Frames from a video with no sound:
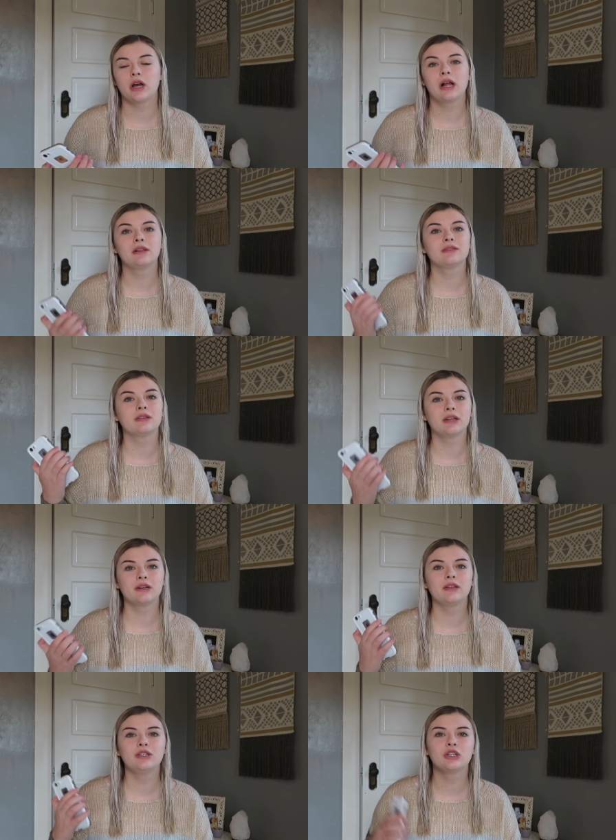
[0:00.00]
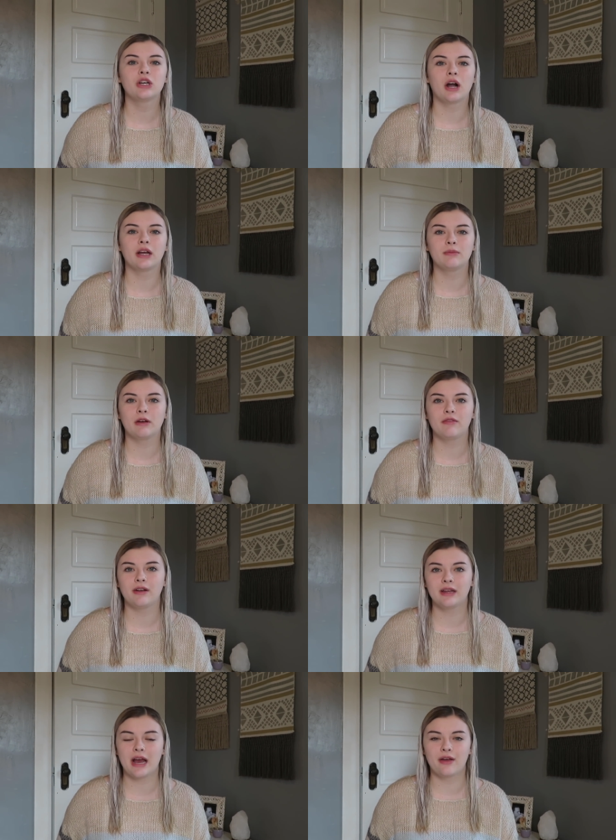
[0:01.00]
I was literally just talking to my
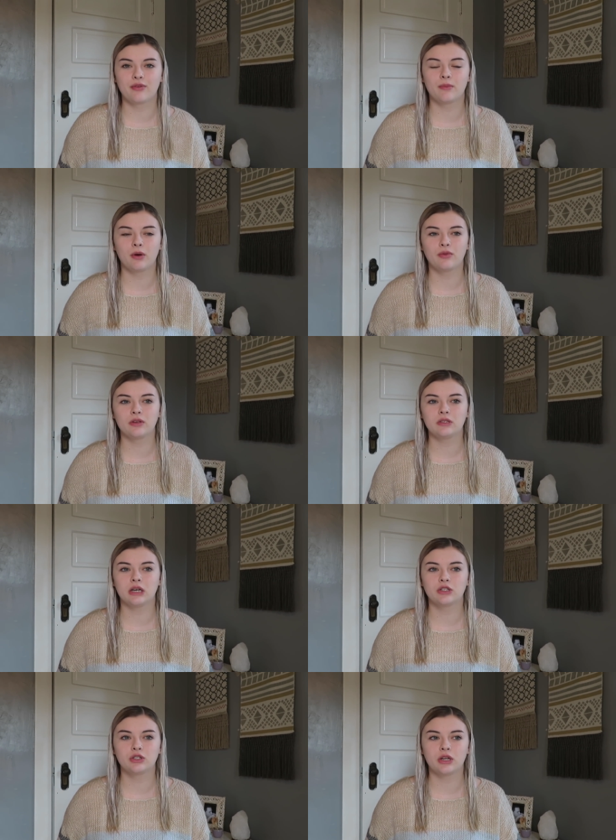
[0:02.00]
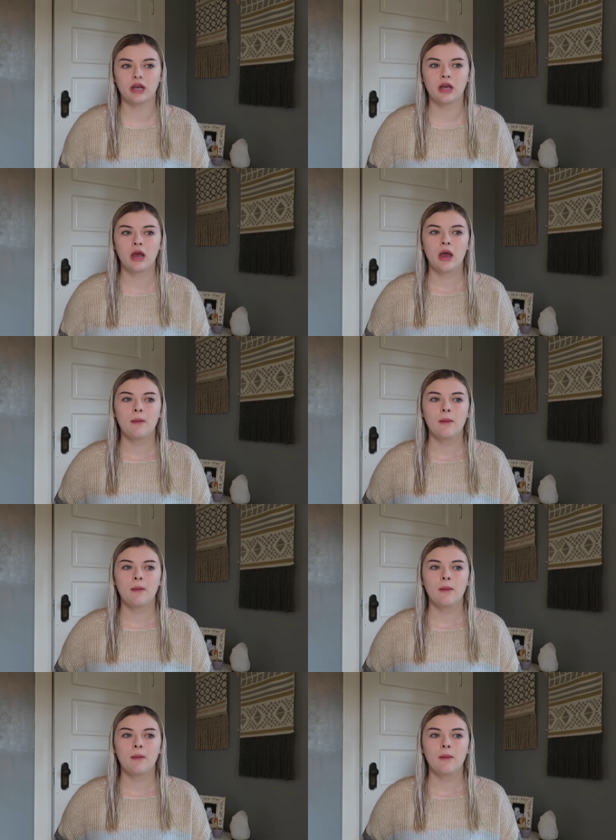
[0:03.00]
friend Catherine about this yesterday,